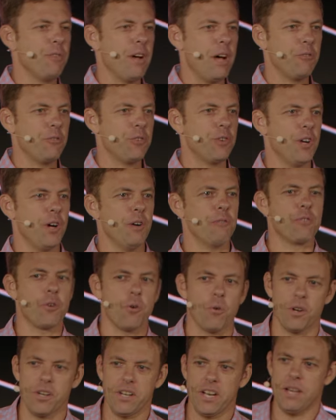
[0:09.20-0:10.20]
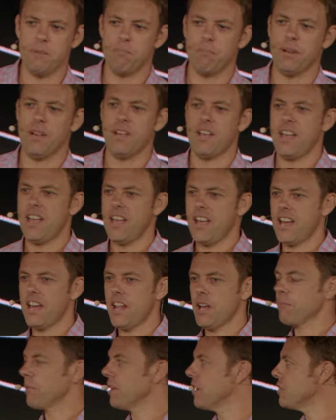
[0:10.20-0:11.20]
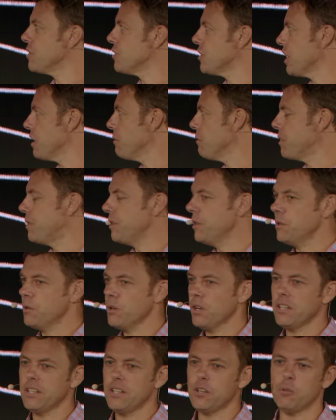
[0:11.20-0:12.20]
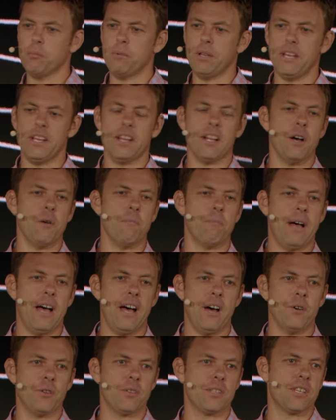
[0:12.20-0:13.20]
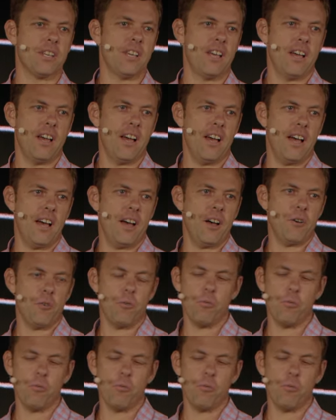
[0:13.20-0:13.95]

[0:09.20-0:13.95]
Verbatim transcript: founder of Coordinape, and I'm going to share with you a little bit about uh,